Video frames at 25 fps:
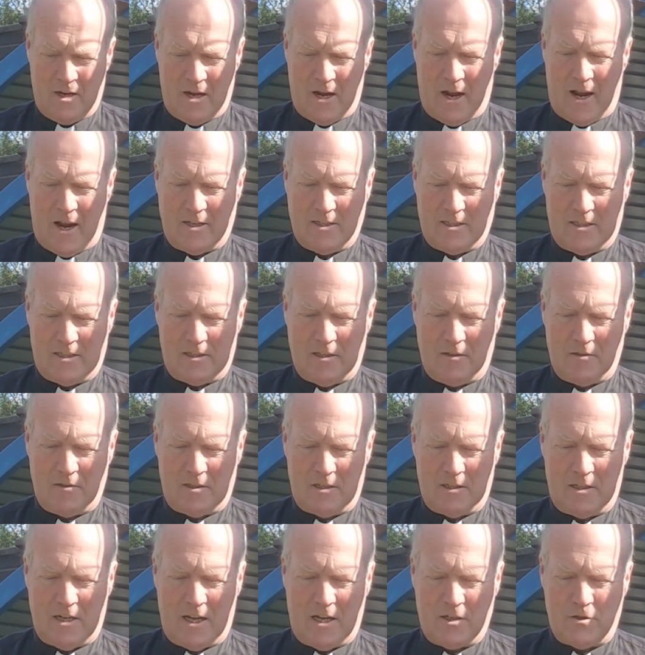Hence, still
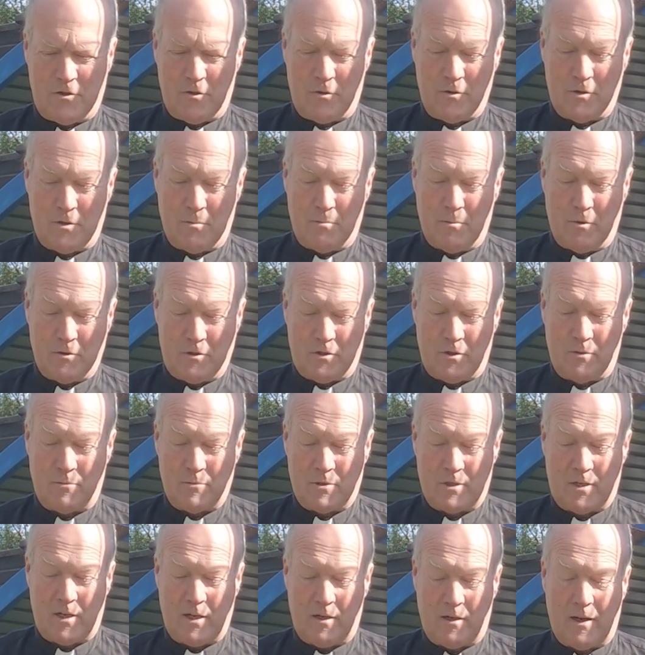today, Jews and
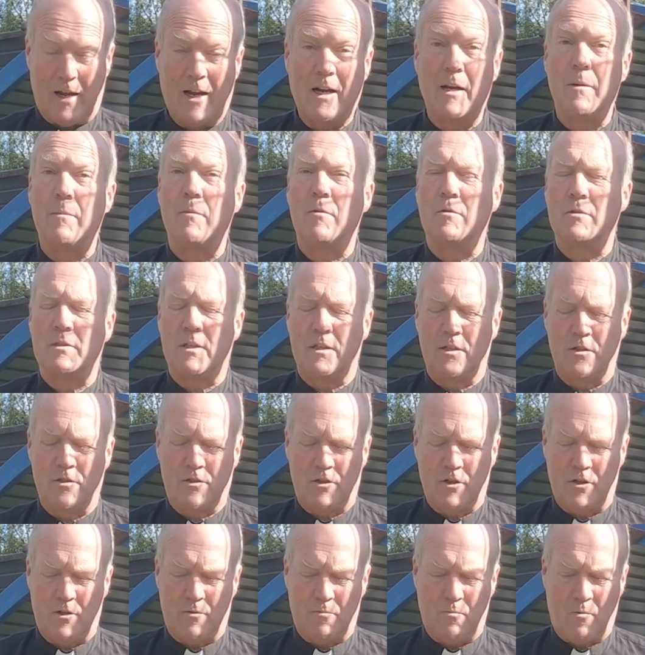Muslims kill animals in a
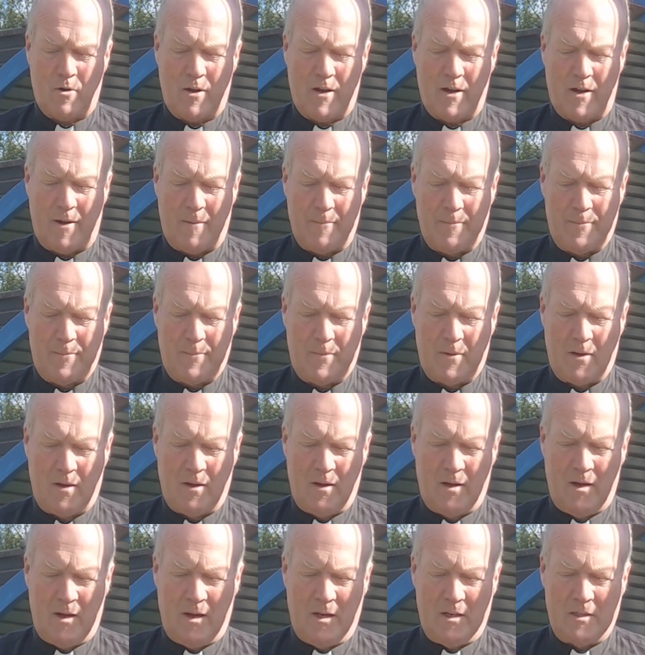certain way.
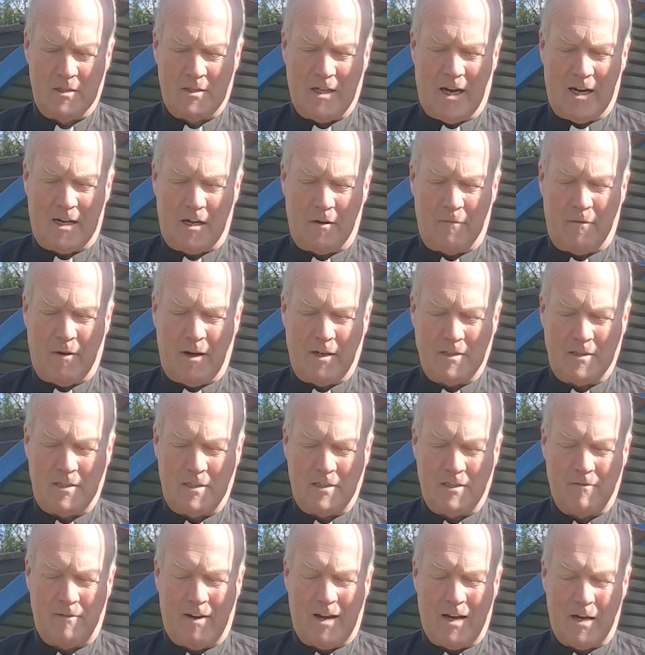
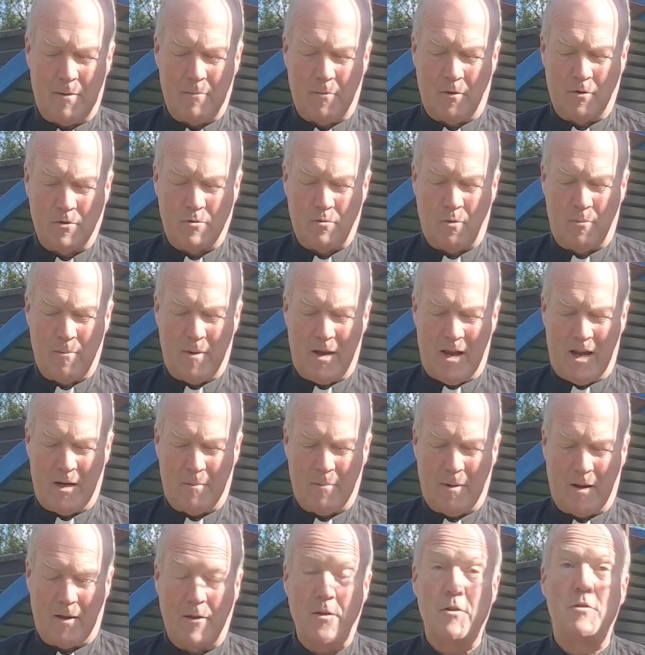Sacrifices of animals were made
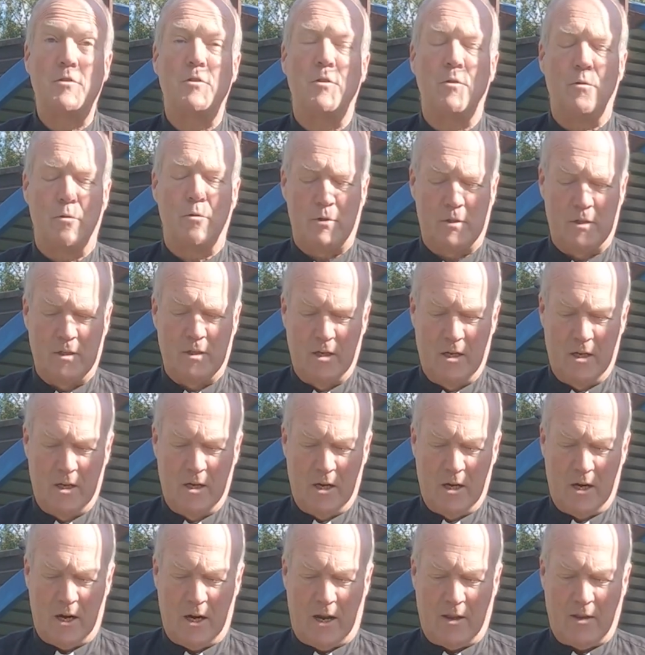by the Jews,
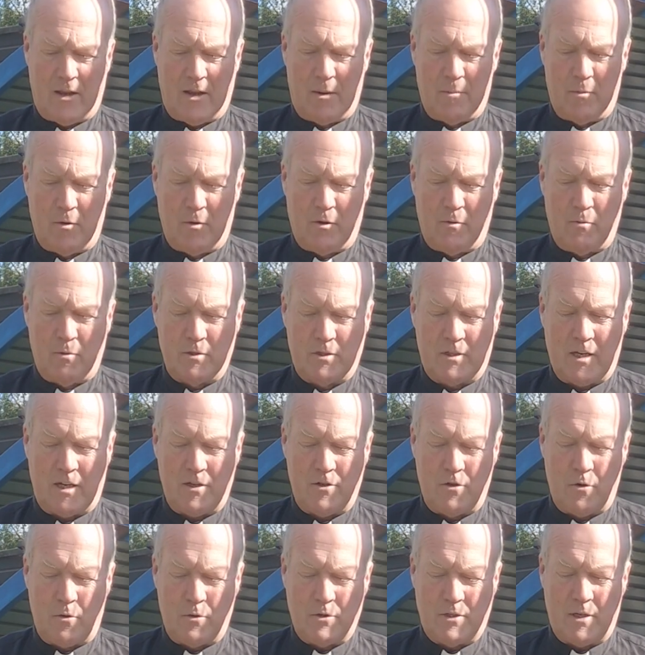and their blood was then
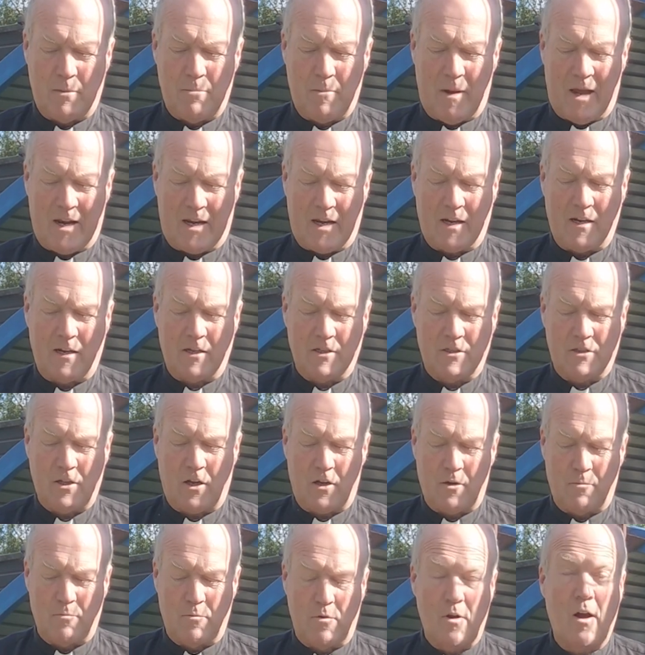used in making a
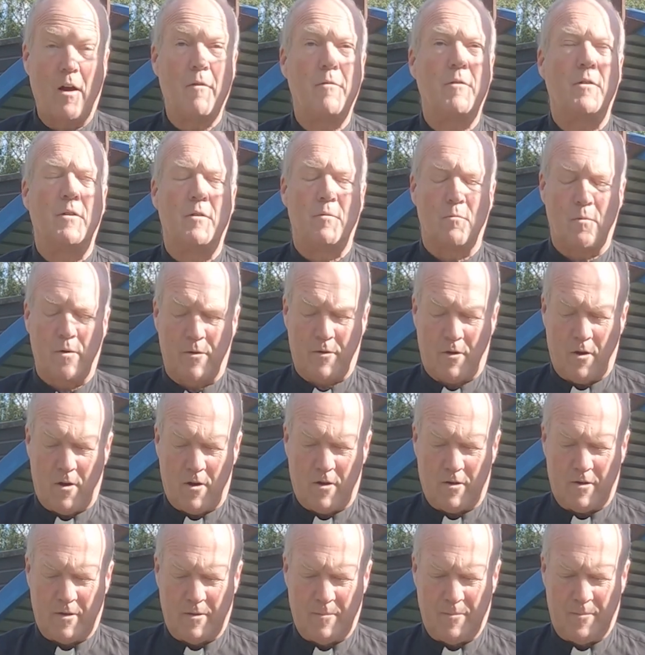solemn covenant with
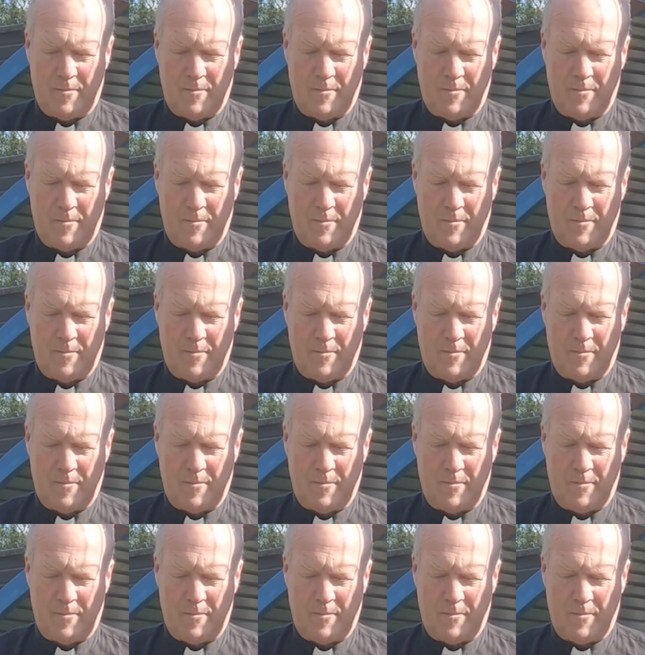God.